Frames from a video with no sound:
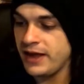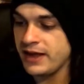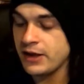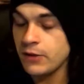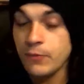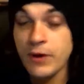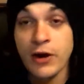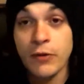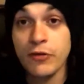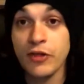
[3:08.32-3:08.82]

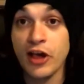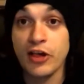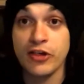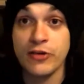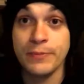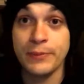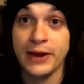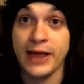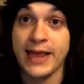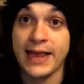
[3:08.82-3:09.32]
When I was actually
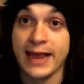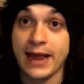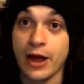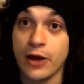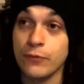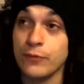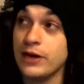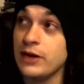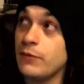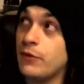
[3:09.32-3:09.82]
playing it, I
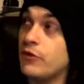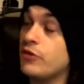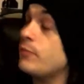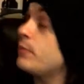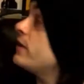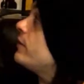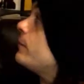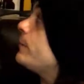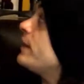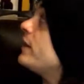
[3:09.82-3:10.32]
really wanted to
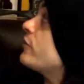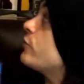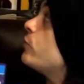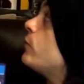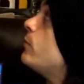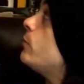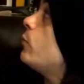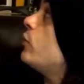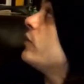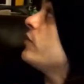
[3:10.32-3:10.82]
play the
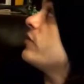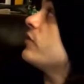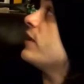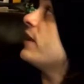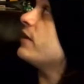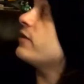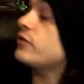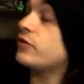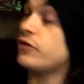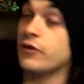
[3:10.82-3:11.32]
PS1 ones
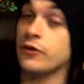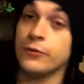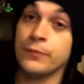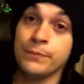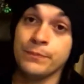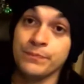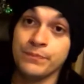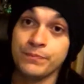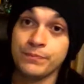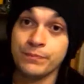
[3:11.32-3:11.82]
again, so
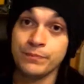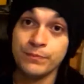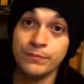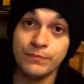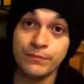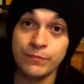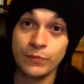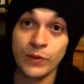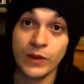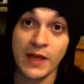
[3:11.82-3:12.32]

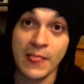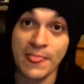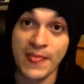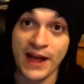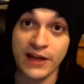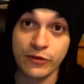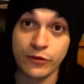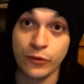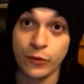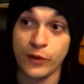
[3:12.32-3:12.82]

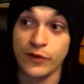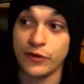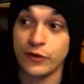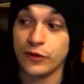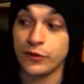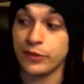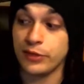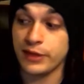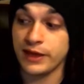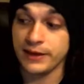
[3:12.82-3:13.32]
that's always a
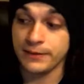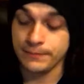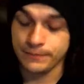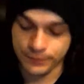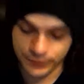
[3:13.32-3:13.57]
good thing.